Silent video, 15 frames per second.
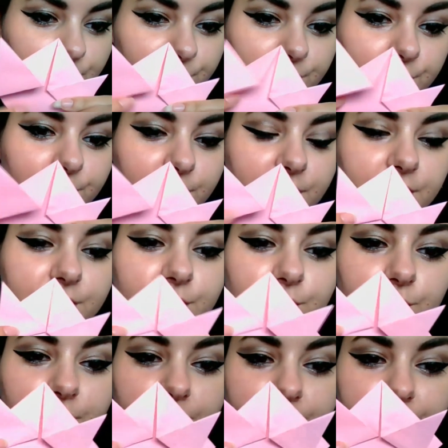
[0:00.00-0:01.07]
So each
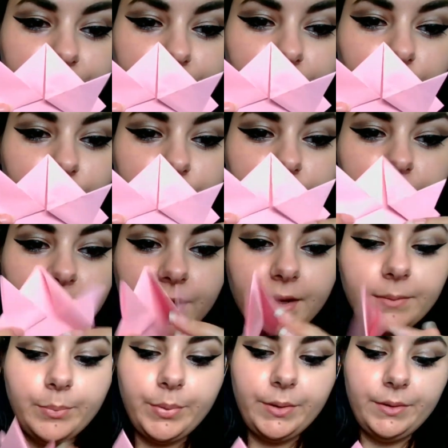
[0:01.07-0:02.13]
one is folded up.